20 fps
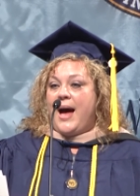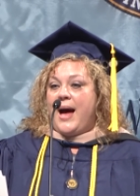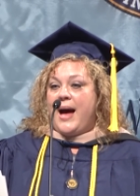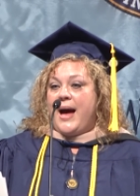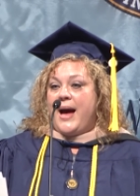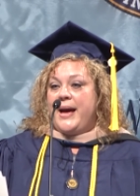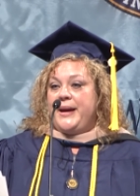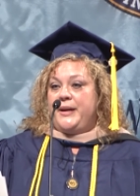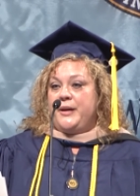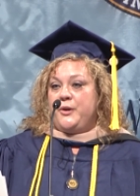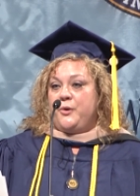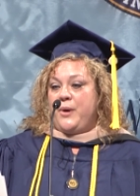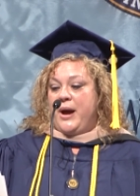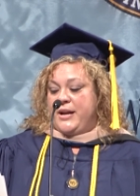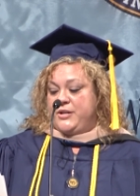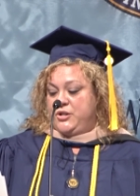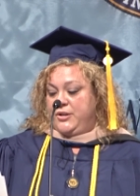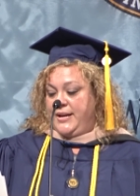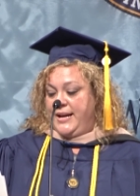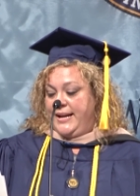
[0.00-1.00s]
I
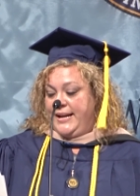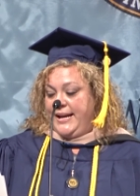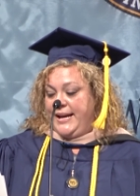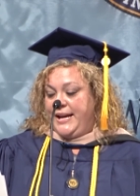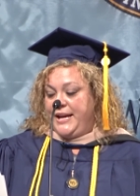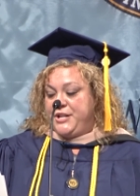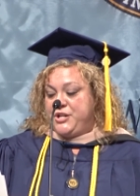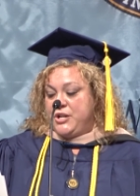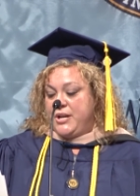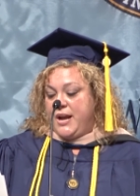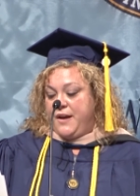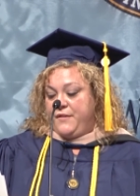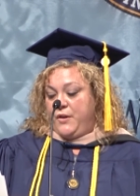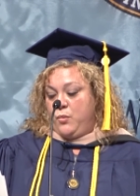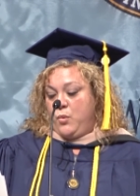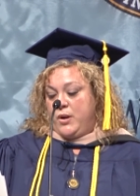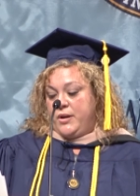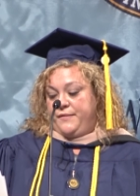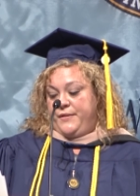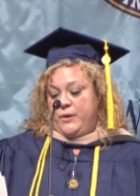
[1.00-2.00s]
congratulate each and every
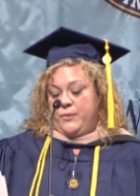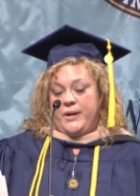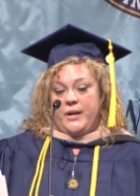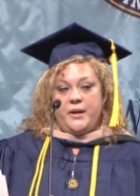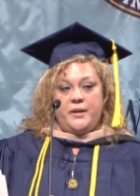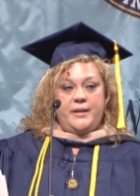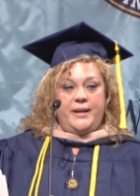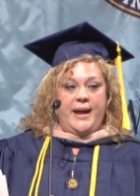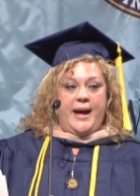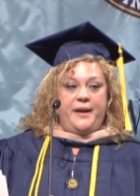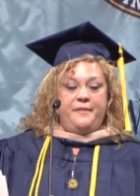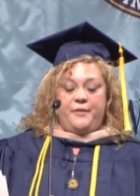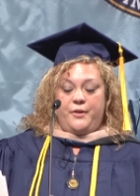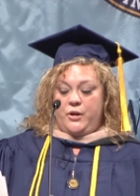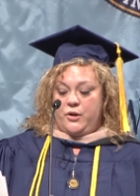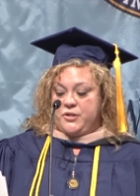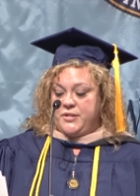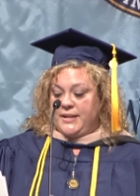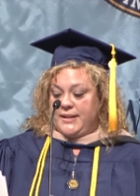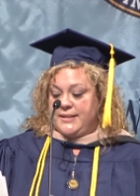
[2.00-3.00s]
one of you here today for
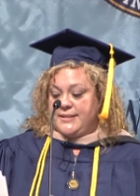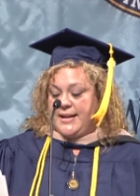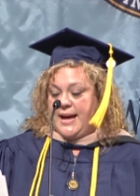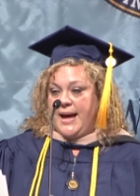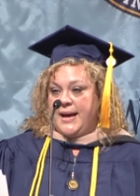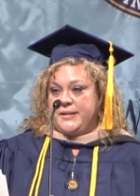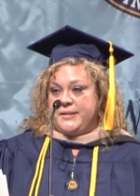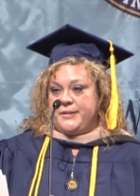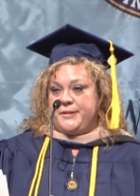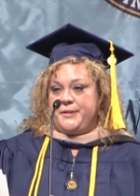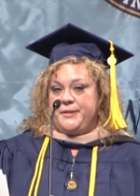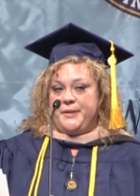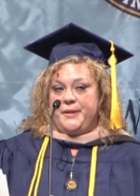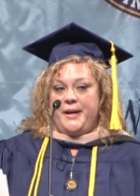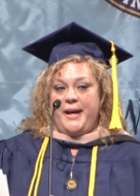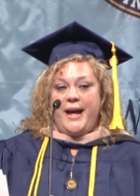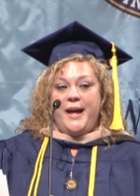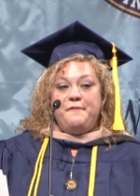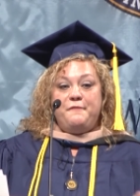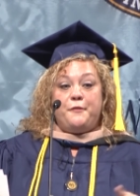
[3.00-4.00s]
your success
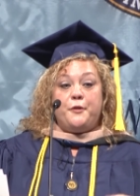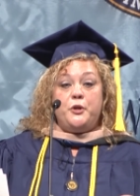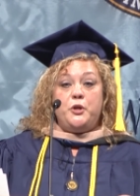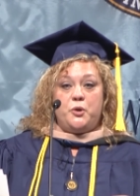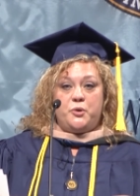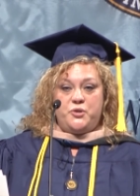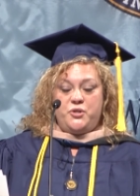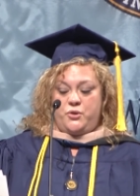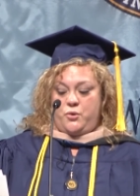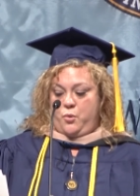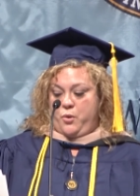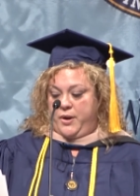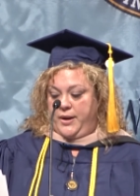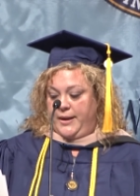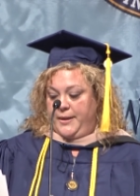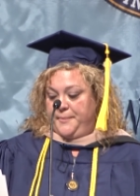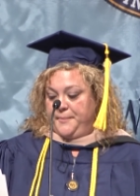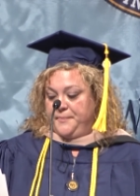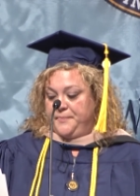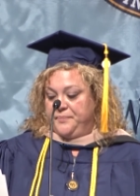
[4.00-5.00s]
and for your
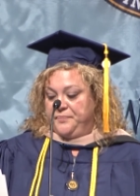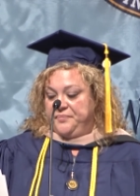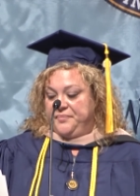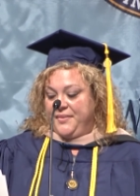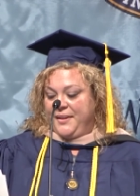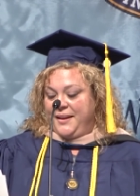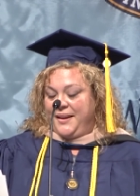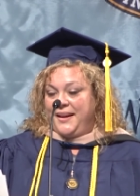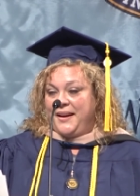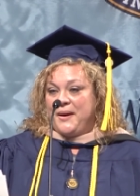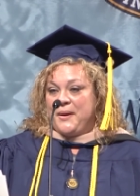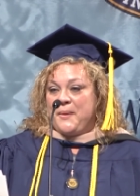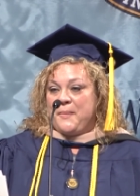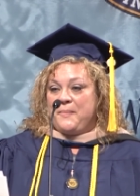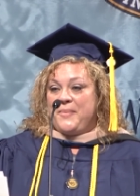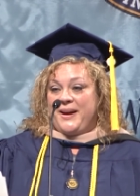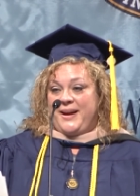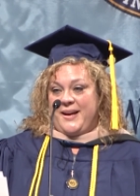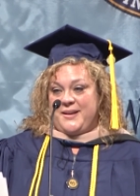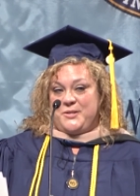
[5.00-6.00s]
story.
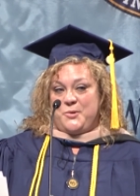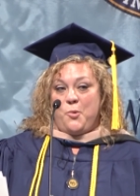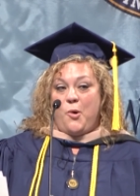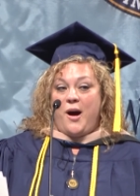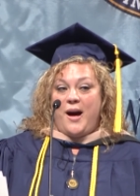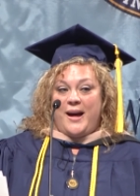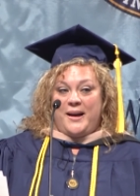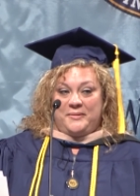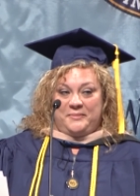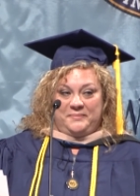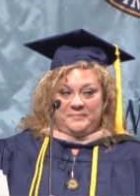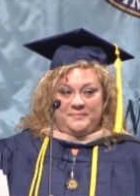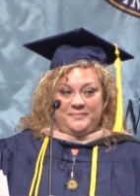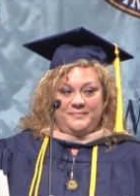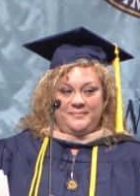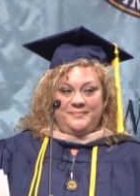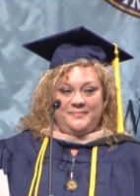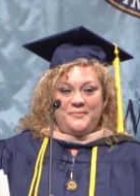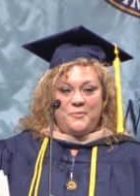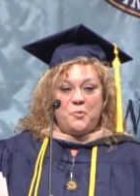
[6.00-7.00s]
But guess what?
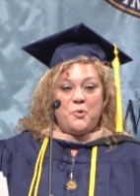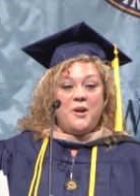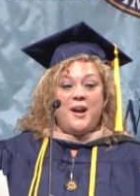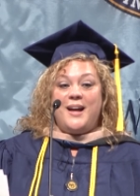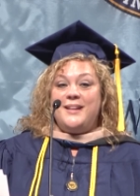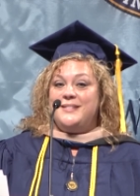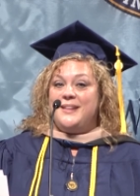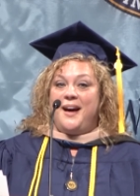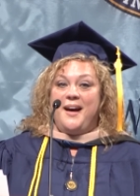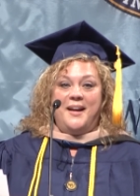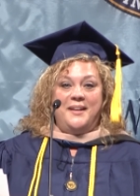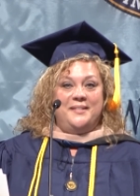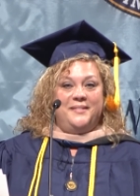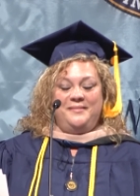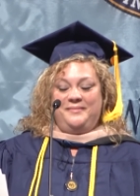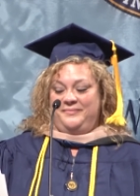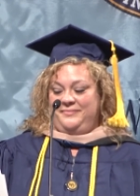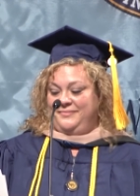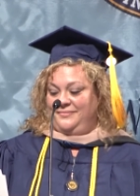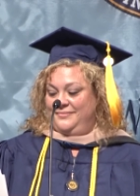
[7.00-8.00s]
We're not done.
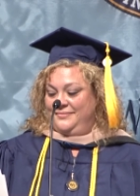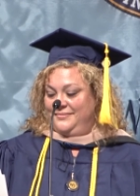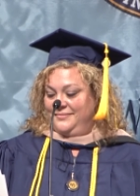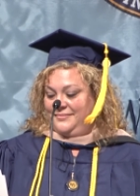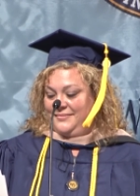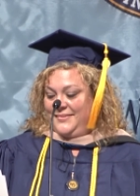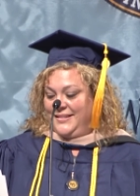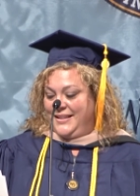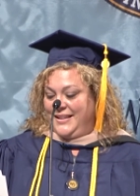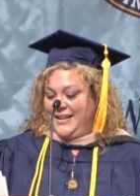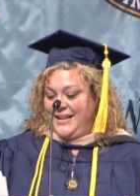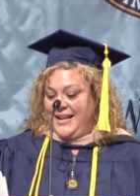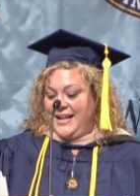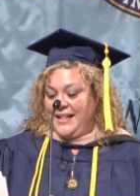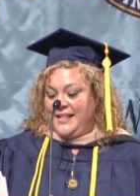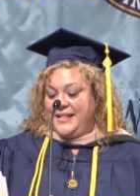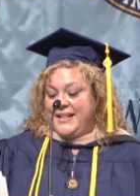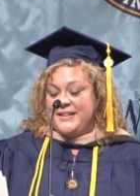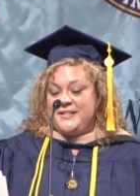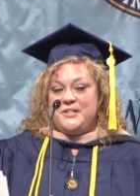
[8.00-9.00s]

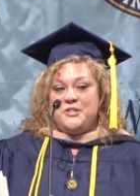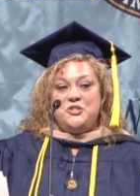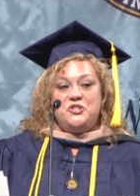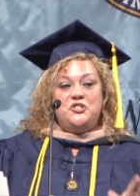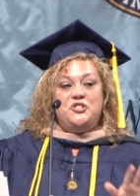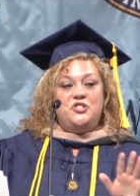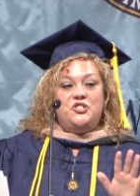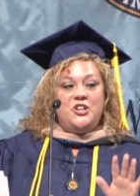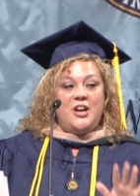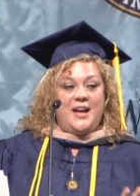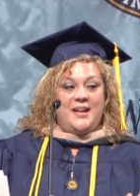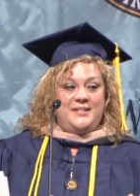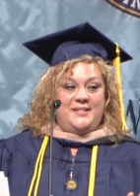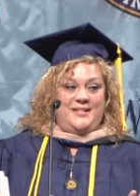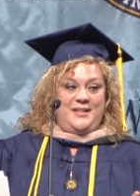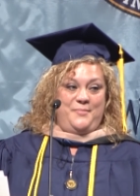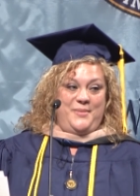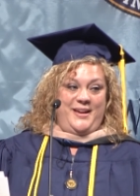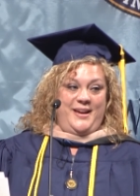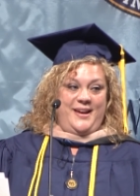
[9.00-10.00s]
This is
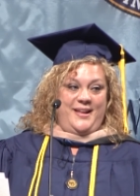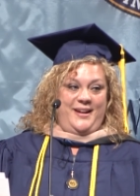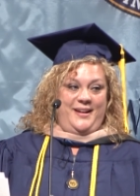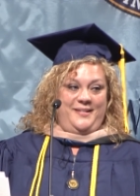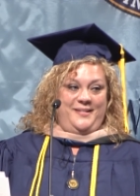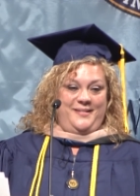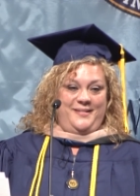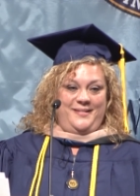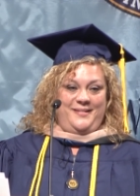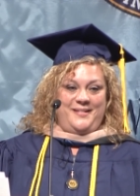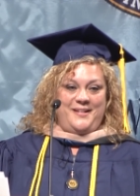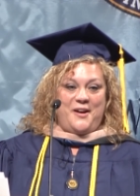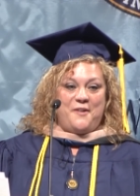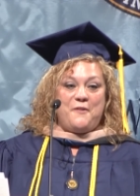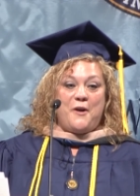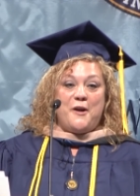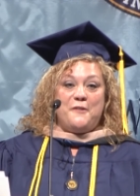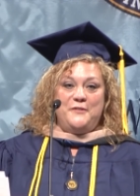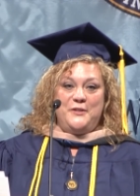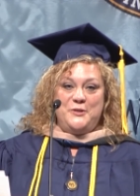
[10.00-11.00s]
just the beginning
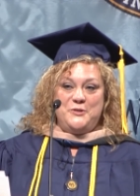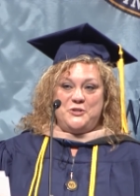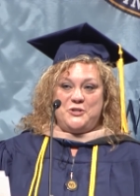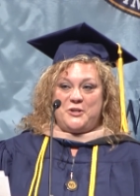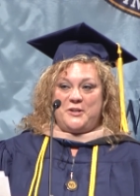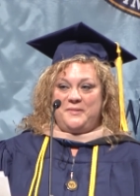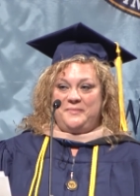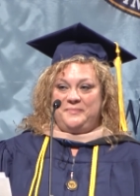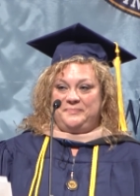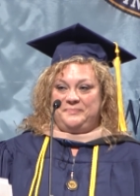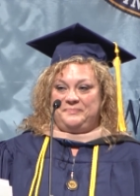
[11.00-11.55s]
of our future.